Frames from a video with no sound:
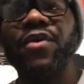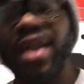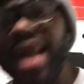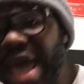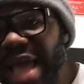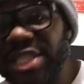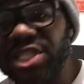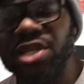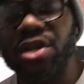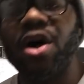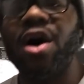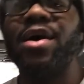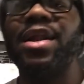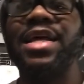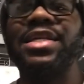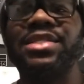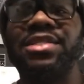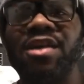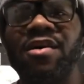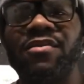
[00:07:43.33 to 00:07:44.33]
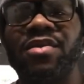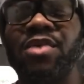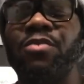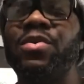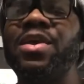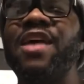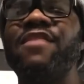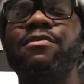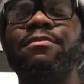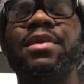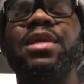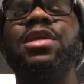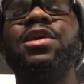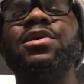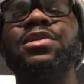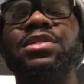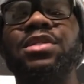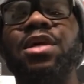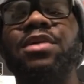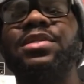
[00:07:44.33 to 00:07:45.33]
Action, all that stuff. Because we haven't been
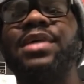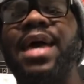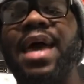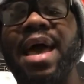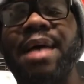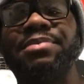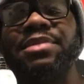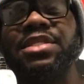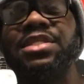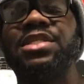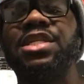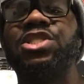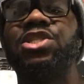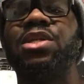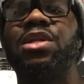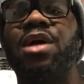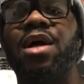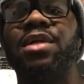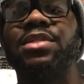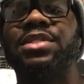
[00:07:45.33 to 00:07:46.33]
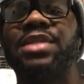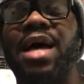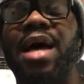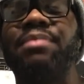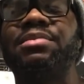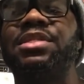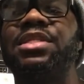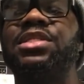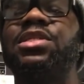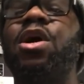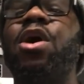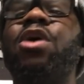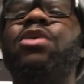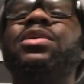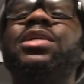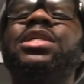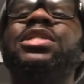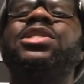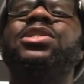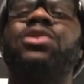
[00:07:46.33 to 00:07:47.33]
using those apps in such a long time since all
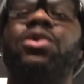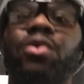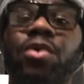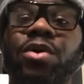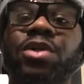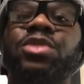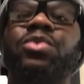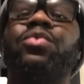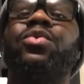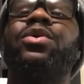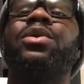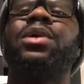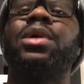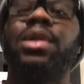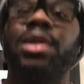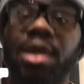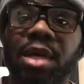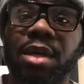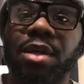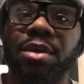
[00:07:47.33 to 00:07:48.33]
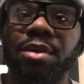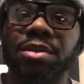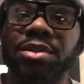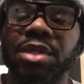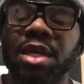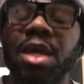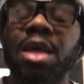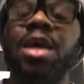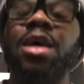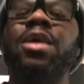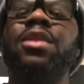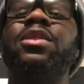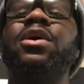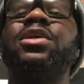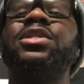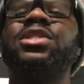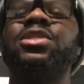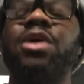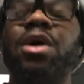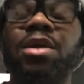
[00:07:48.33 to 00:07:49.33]
these stores were closed.
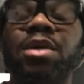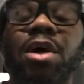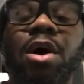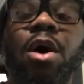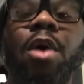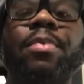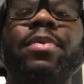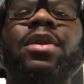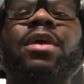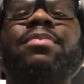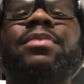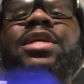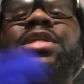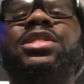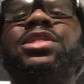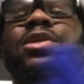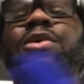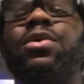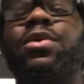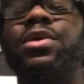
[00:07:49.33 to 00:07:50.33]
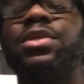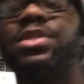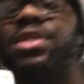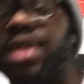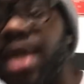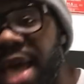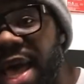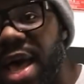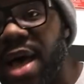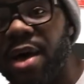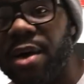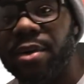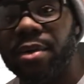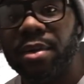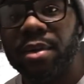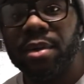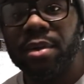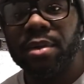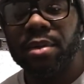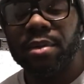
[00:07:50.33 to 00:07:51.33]
They're starting to open up these stores now.
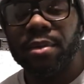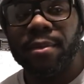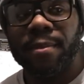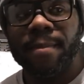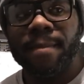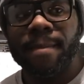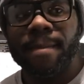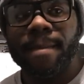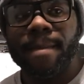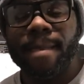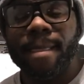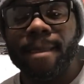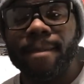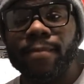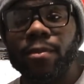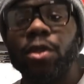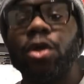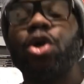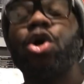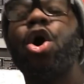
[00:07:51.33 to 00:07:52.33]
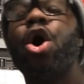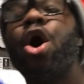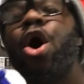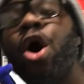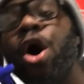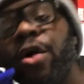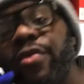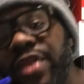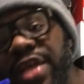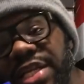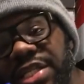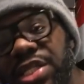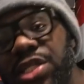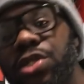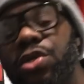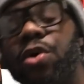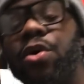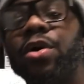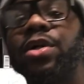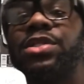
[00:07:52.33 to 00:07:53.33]
Call these
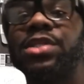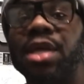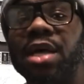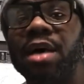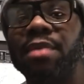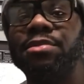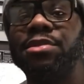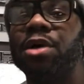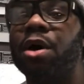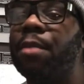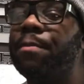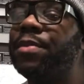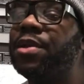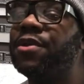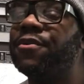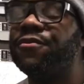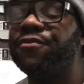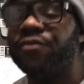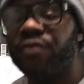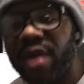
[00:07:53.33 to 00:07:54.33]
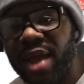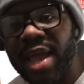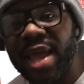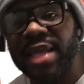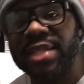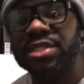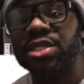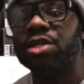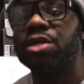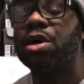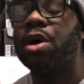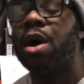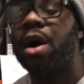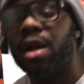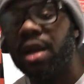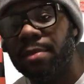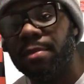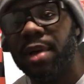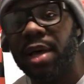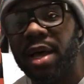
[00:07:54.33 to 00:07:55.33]
stores up. Don't be afraid to
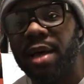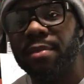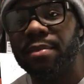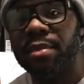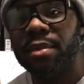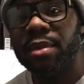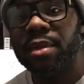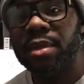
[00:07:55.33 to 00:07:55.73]
call them up.